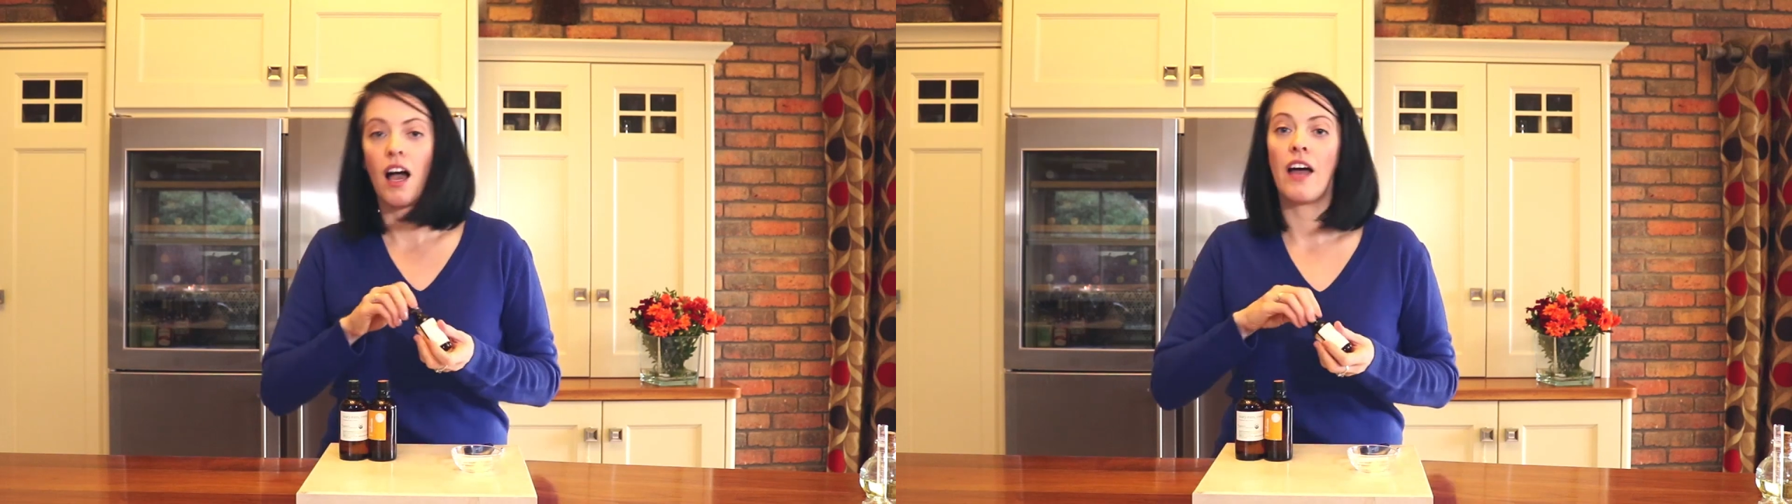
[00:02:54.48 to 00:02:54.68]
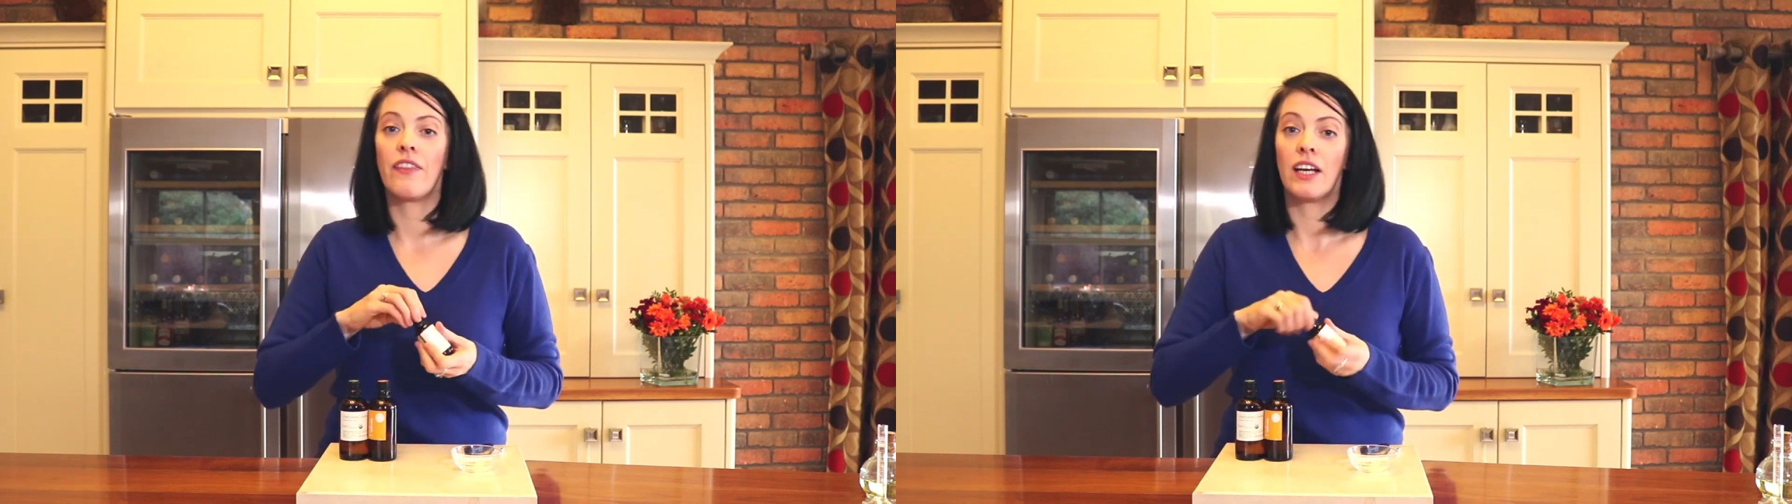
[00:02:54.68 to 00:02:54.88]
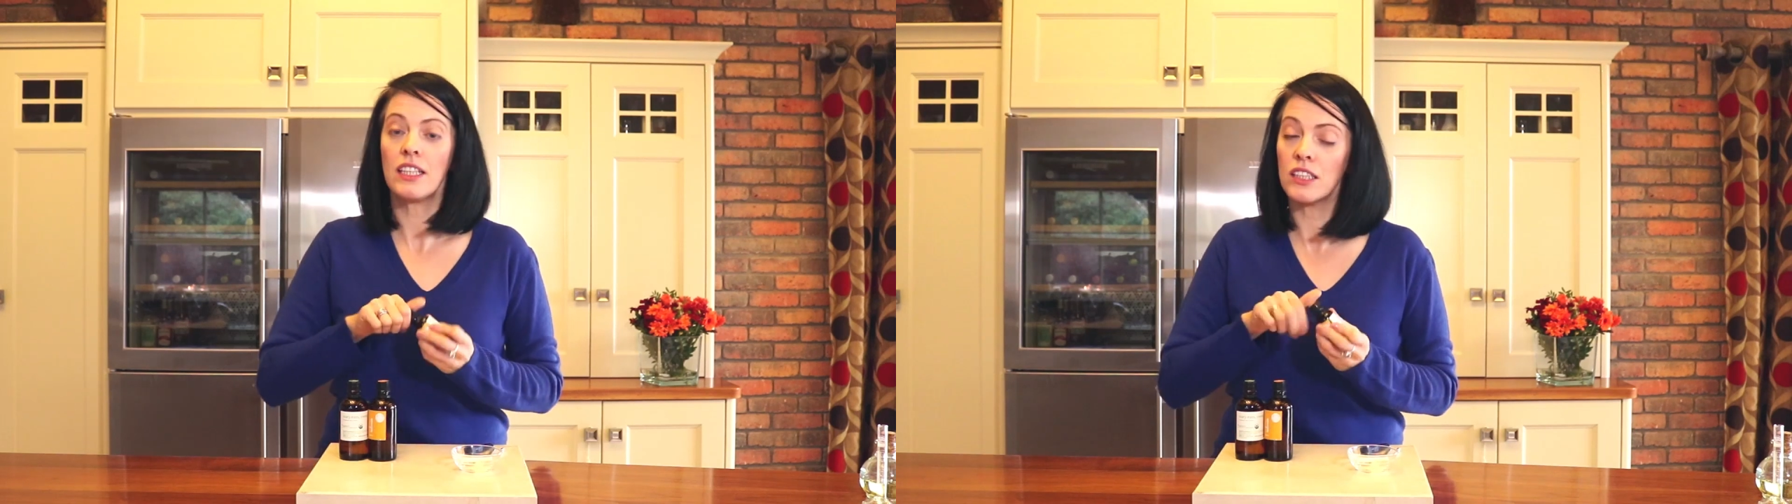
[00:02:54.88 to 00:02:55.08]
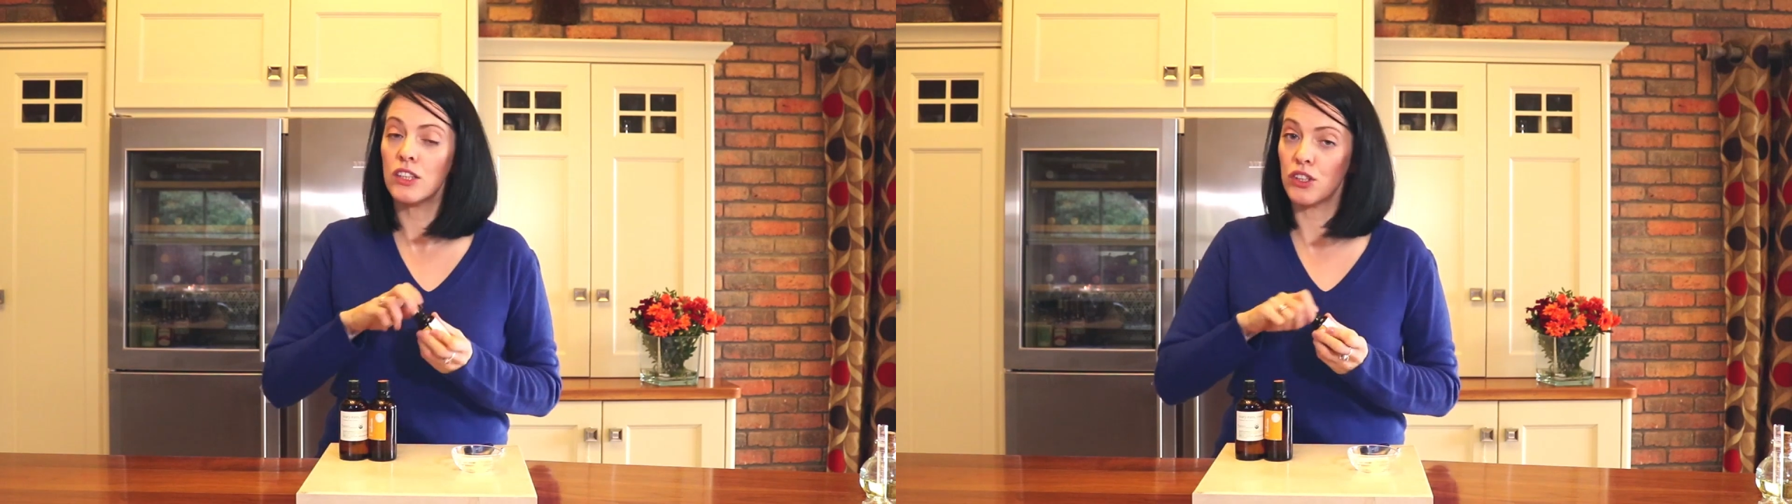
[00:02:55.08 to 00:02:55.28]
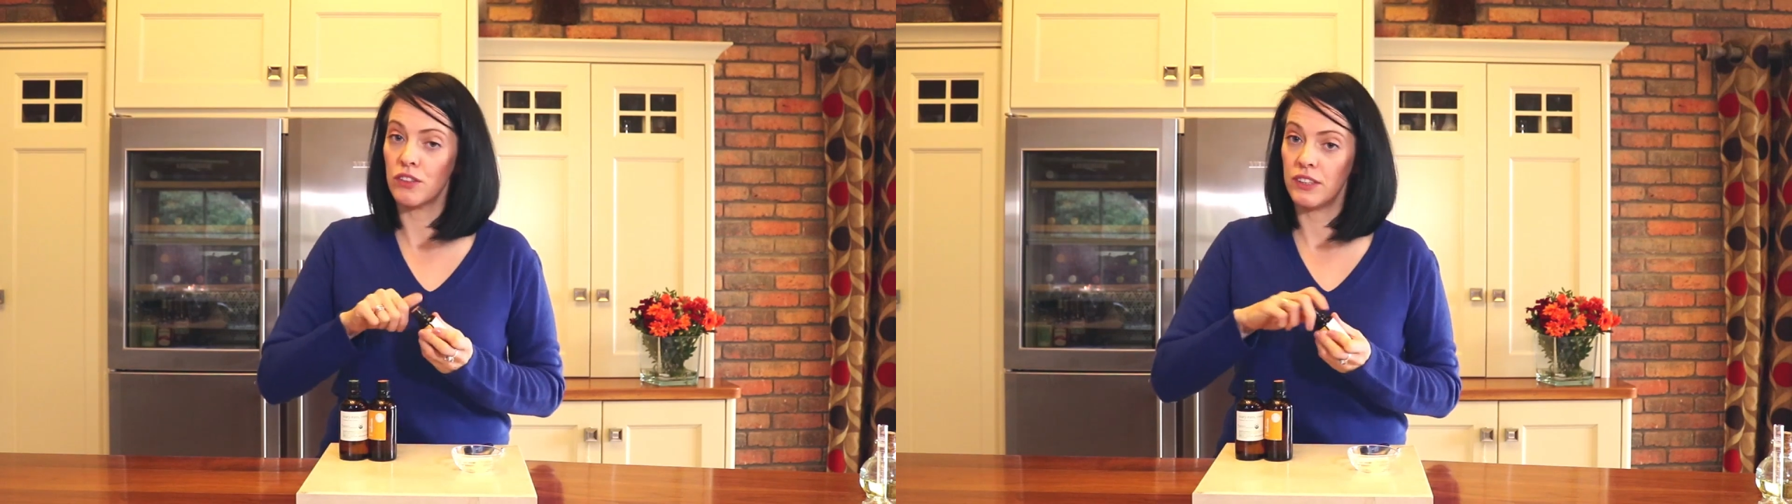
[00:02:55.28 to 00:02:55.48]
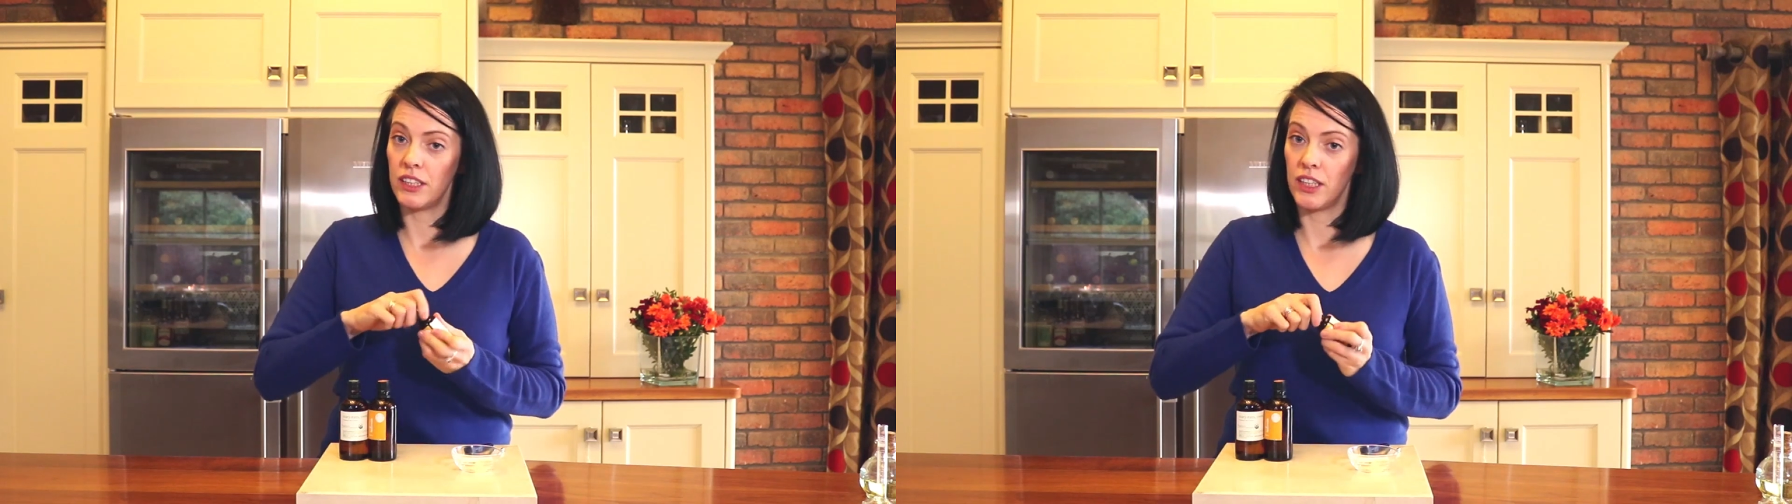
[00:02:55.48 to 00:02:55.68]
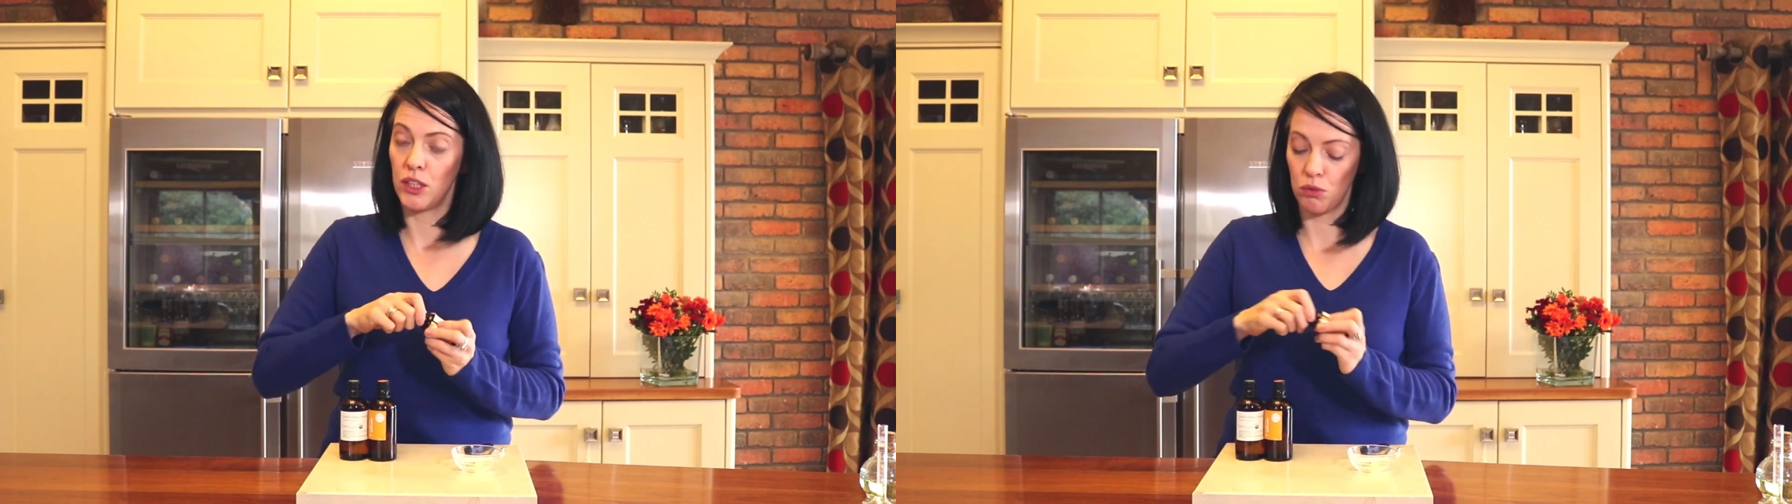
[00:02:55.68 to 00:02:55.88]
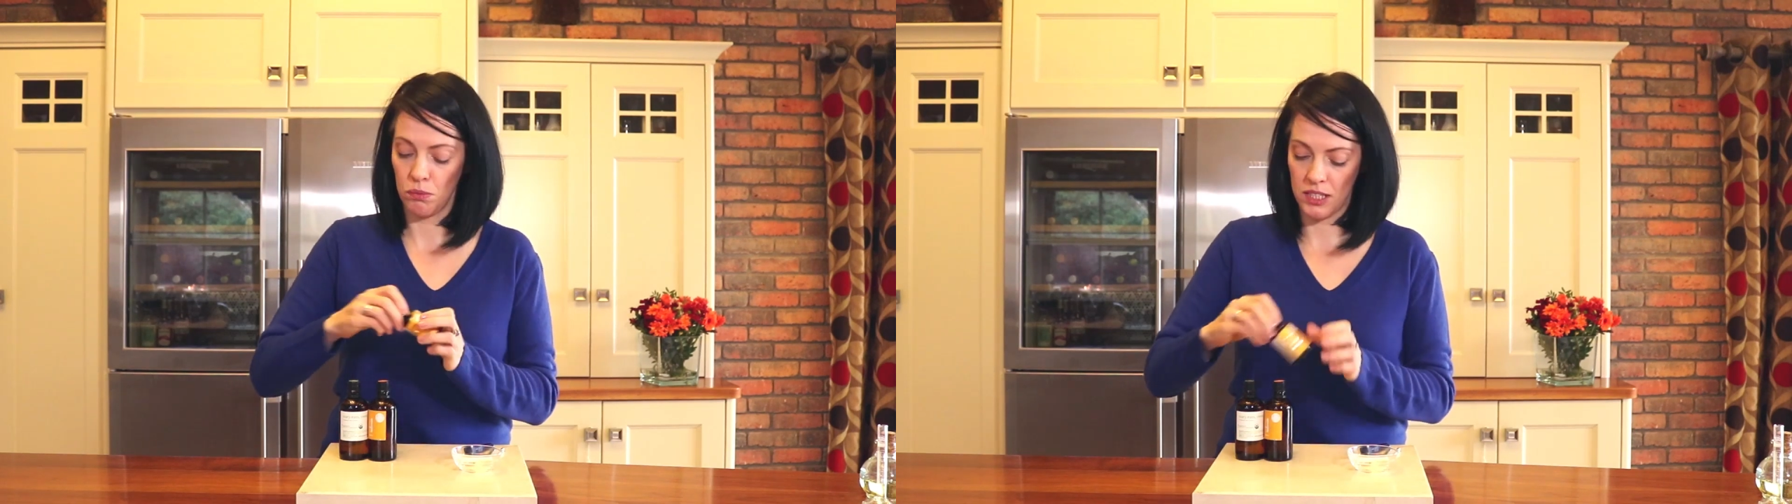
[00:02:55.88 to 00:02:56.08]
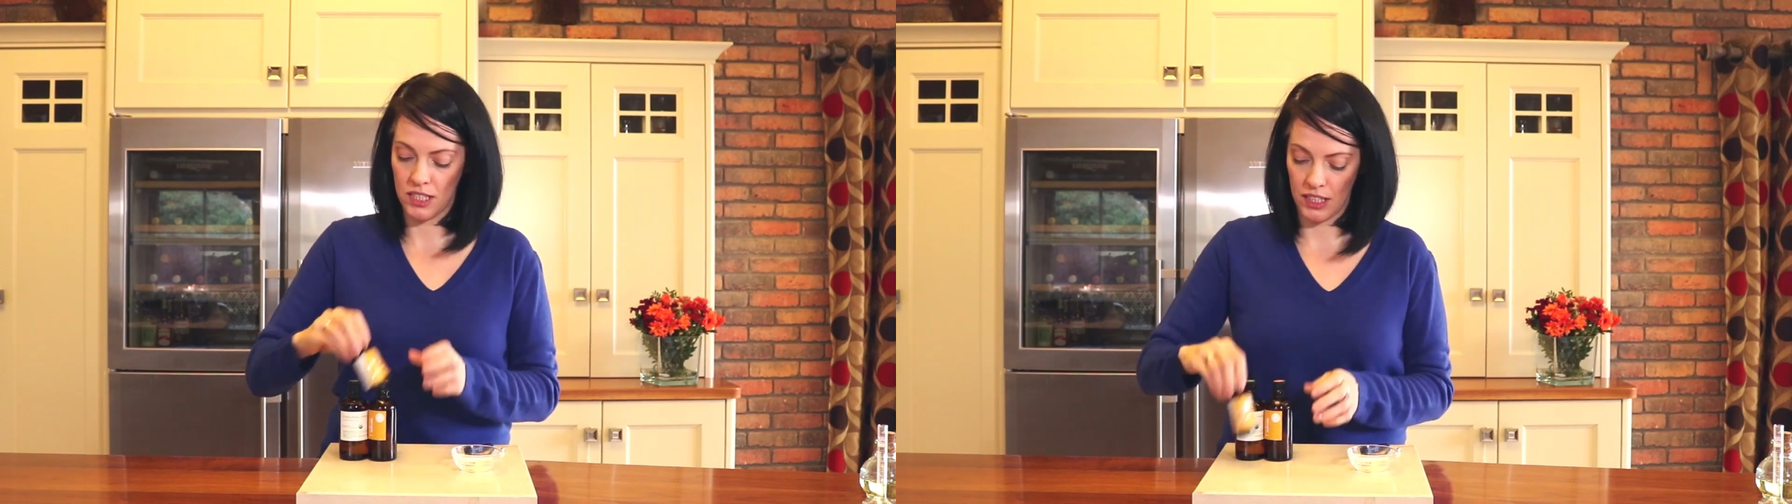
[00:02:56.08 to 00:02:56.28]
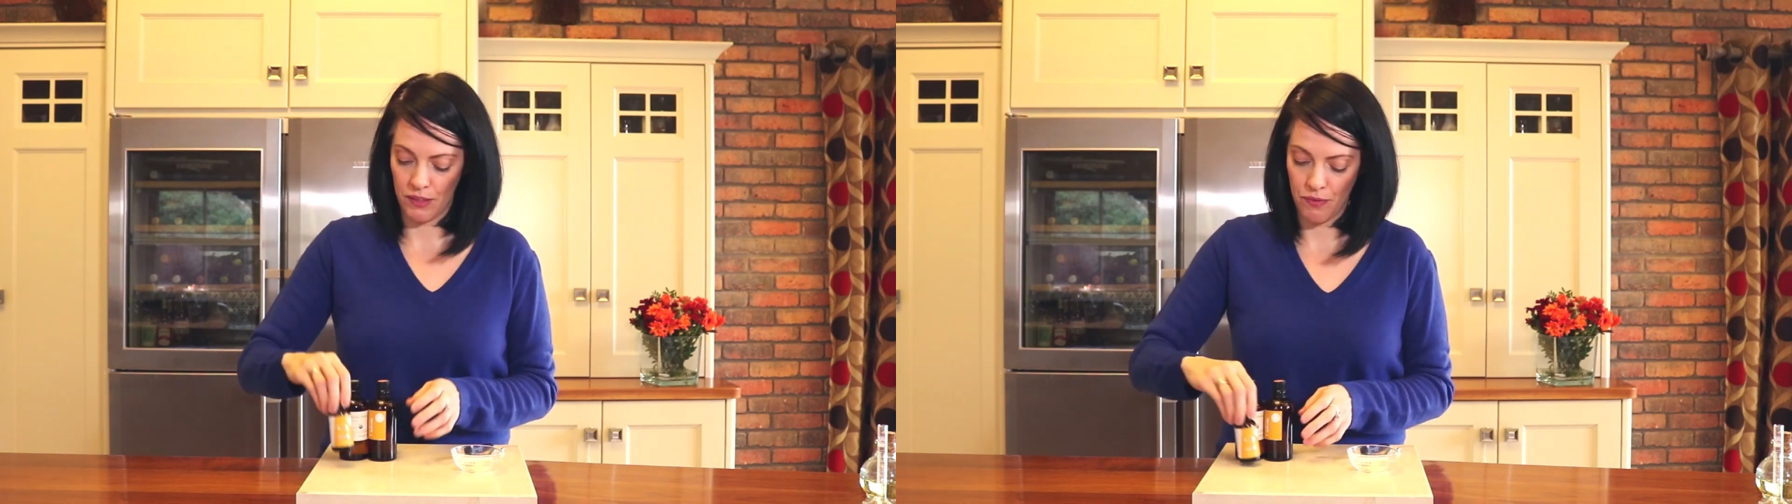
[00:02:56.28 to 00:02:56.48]
And that is your fatigue aroma
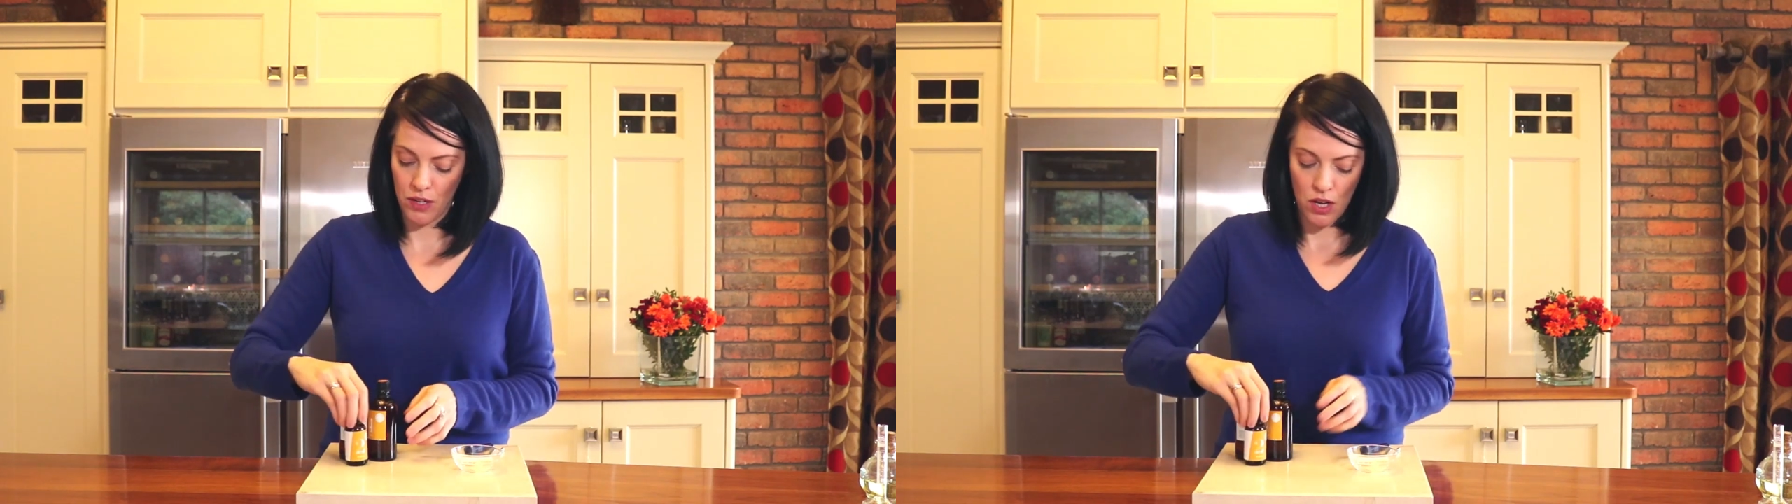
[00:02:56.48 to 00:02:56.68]
stick.